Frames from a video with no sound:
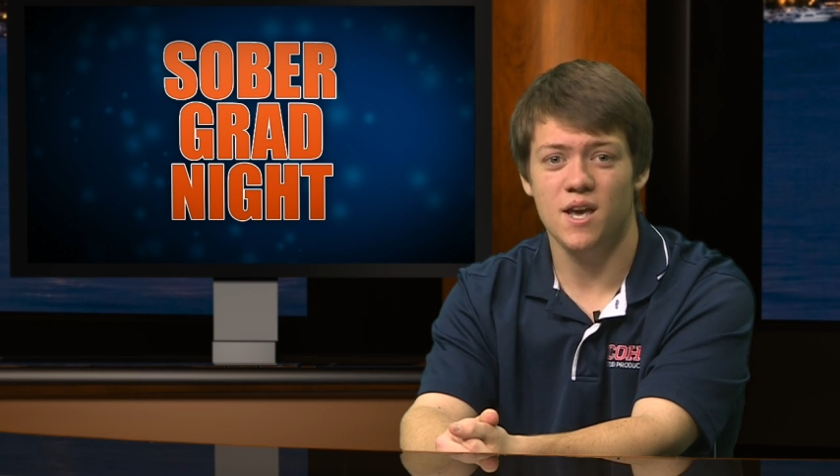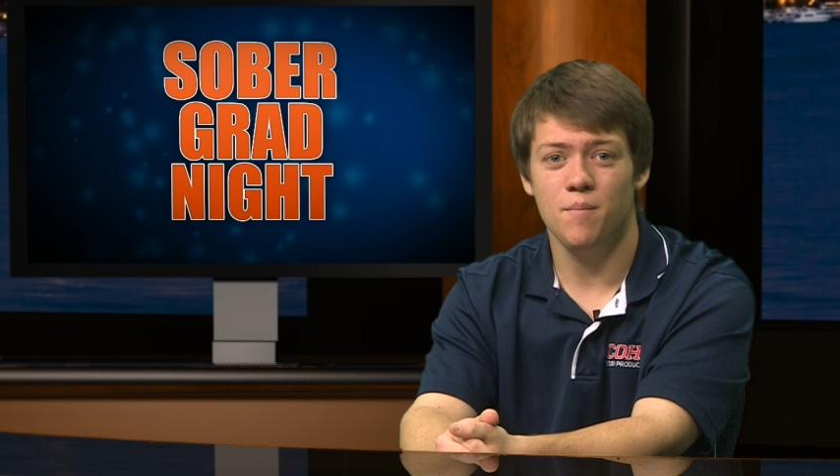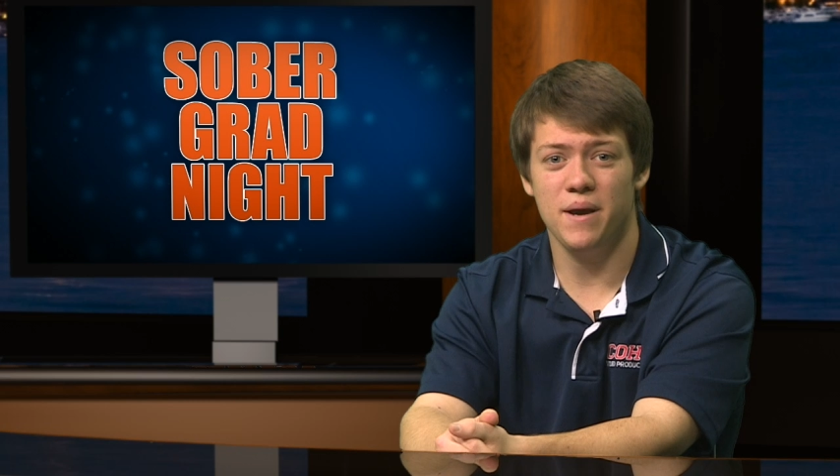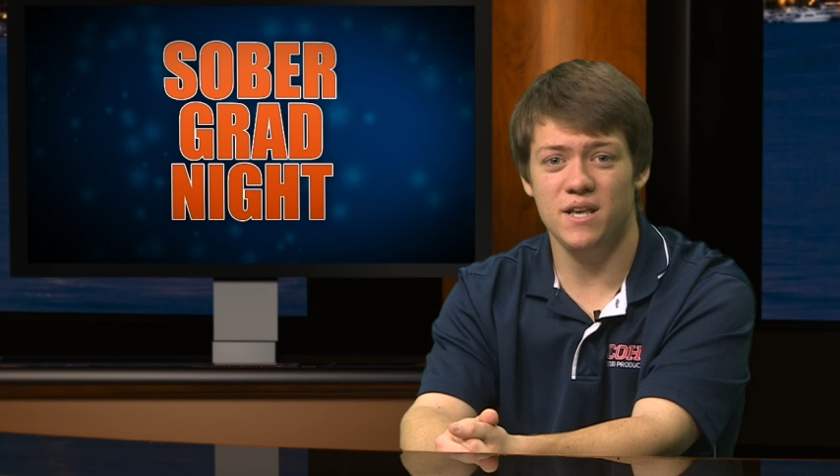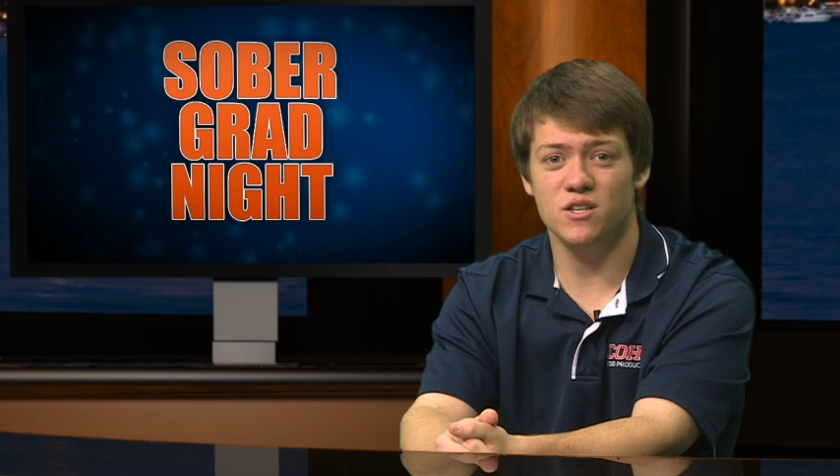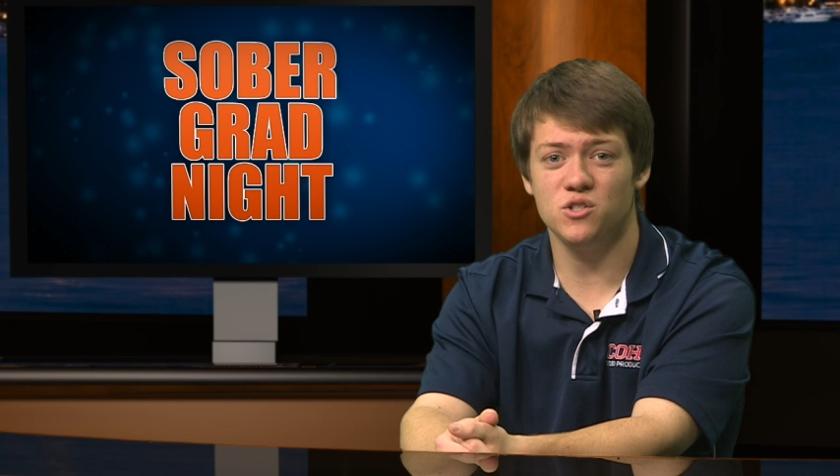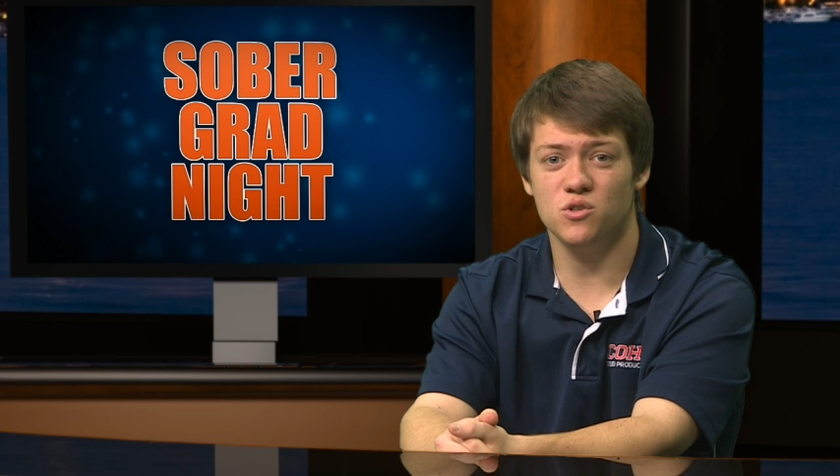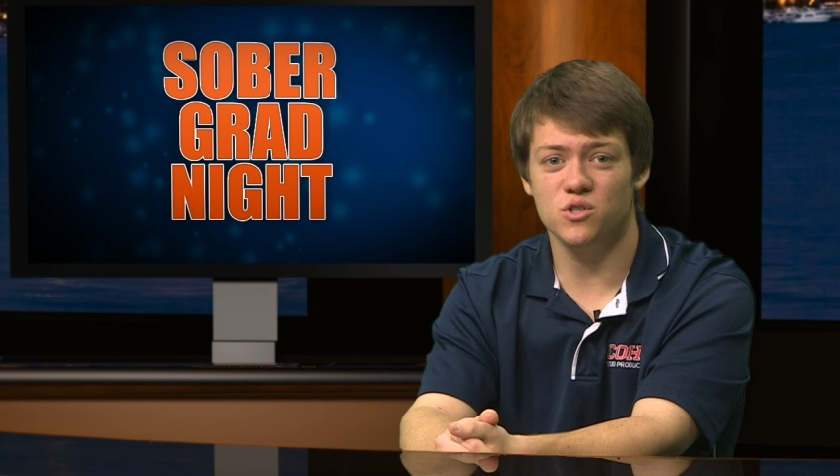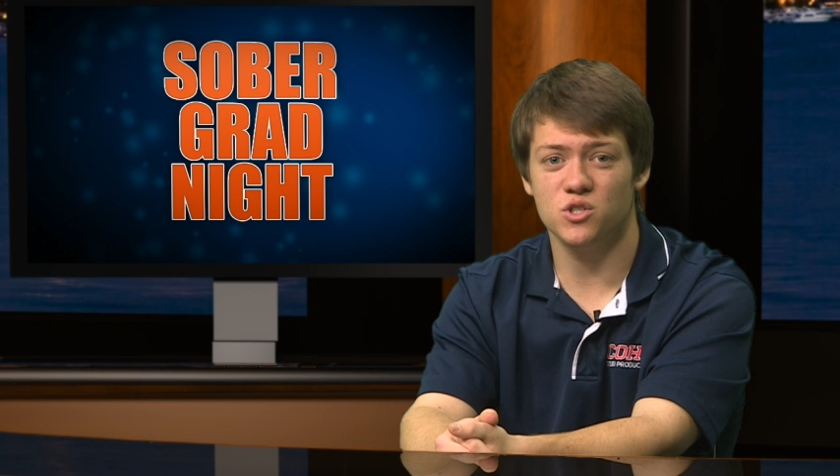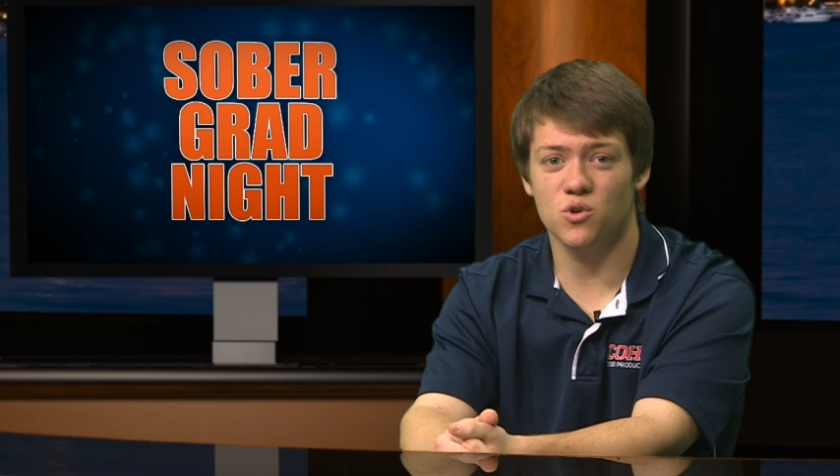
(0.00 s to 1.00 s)
Pay in the
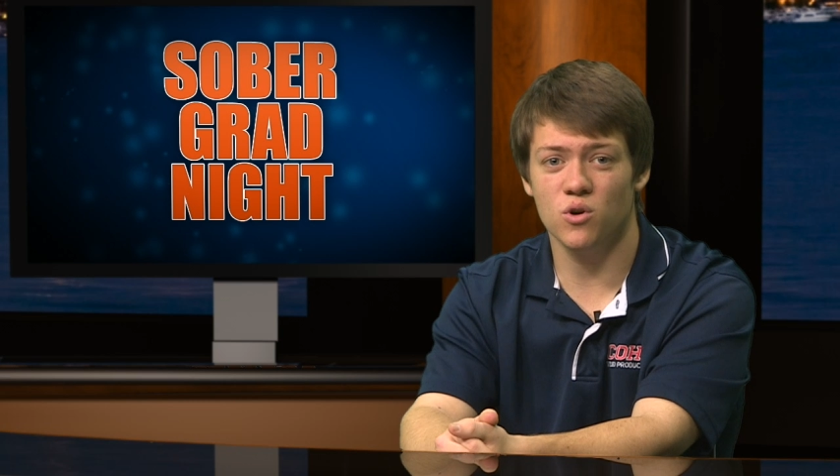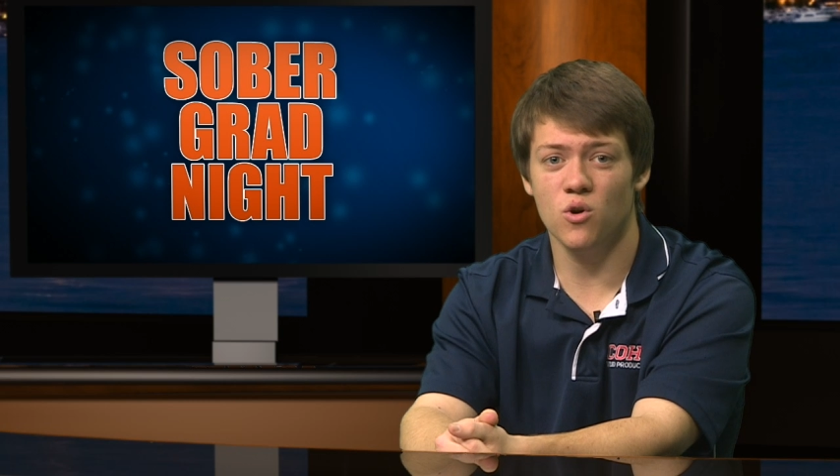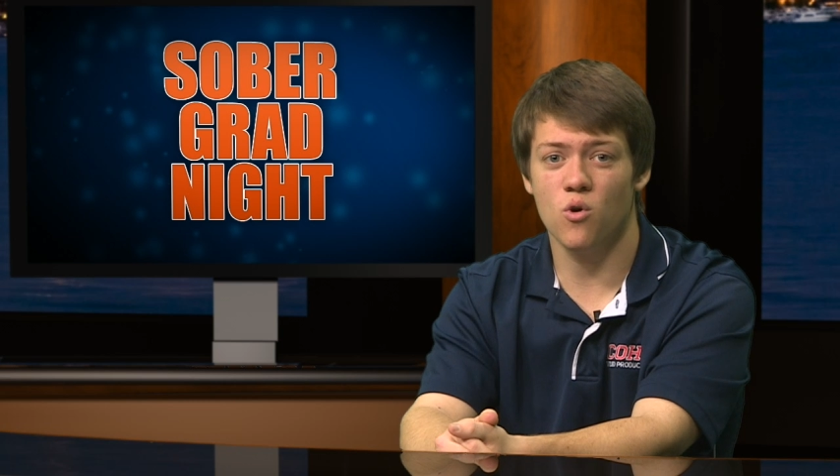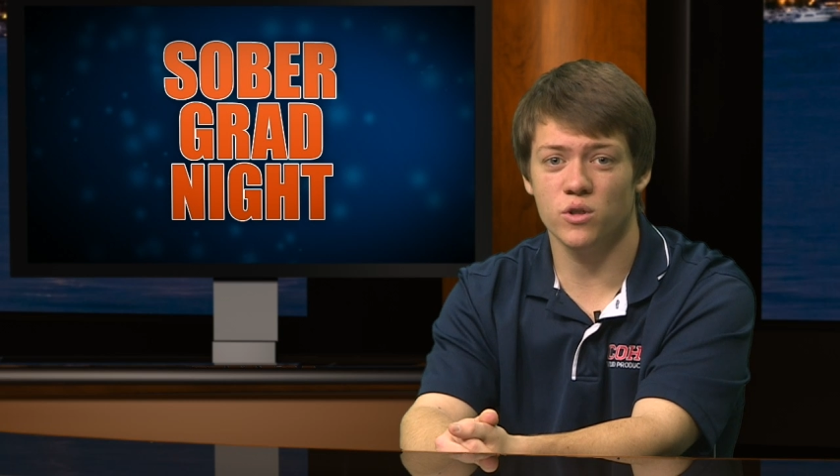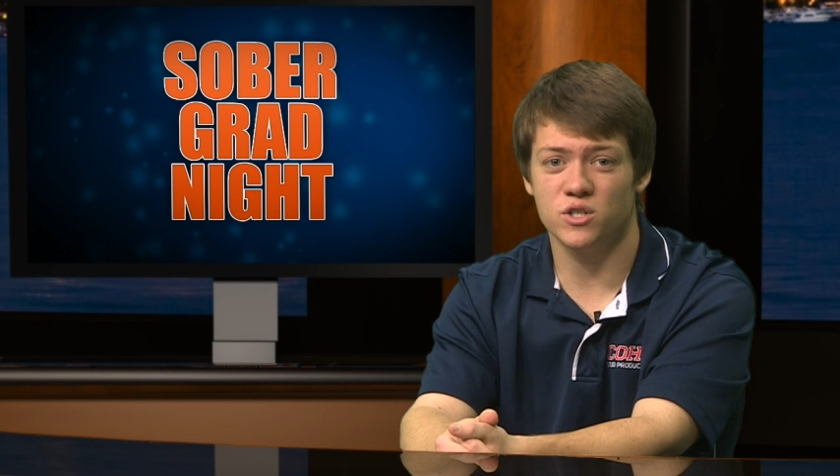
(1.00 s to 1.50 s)
student store or the